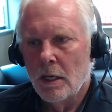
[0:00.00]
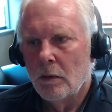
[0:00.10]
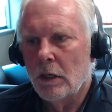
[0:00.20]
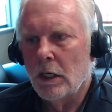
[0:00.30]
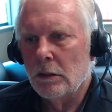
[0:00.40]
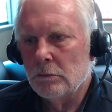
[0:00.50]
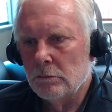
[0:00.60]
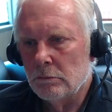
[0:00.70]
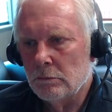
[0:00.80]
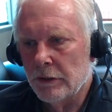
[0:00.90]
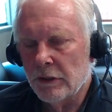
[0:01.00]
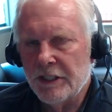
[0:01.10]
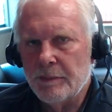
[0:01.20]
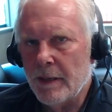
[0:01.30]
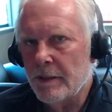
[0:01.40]
where your lease
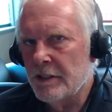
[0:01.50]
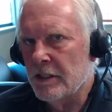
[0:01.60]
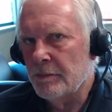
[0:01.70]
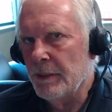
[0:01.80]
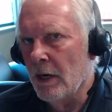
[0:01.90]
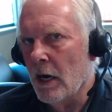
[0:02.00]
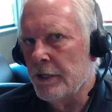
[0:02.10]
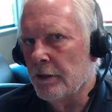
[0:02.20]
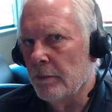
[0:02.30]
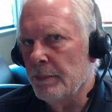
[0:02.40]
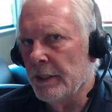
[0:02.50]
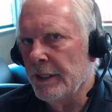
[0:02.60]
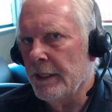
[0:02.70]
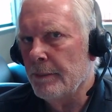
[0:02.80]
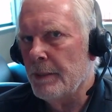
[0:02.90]
payment is just beyond your
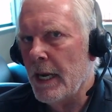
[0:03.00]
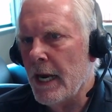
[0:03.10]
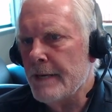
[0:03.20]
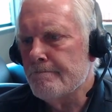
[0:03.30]
ability to pay.